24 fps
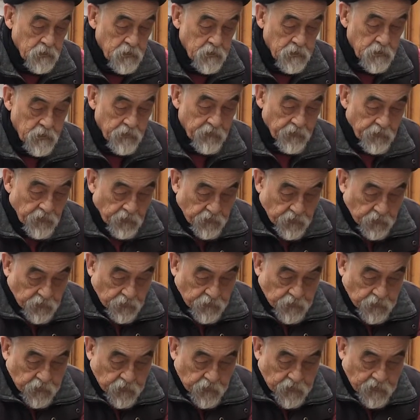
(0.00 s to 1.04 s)
Lift this off
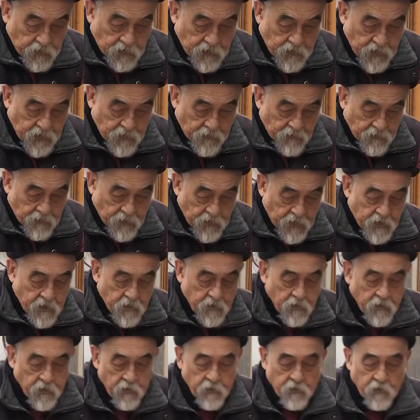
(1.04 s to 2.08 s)
carefully.
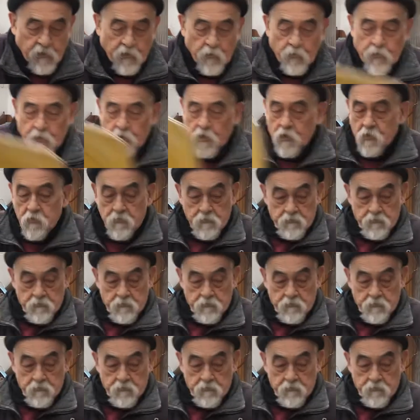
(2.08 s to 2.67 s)
There we go.